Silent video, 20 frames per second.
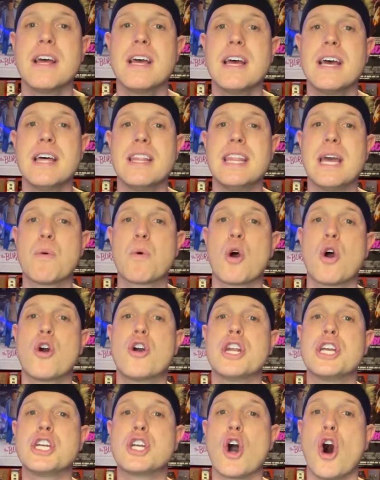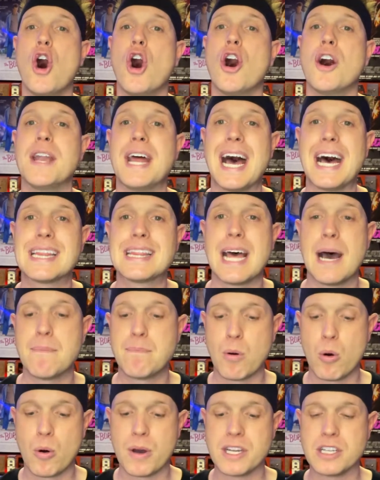they were already gone at that
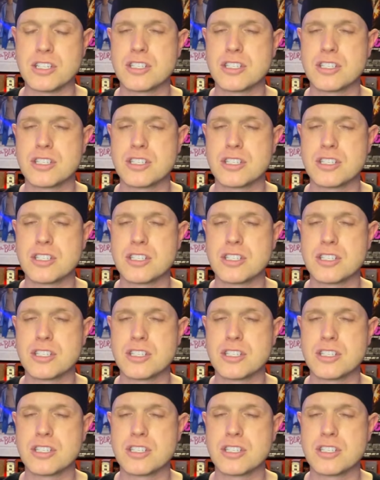point.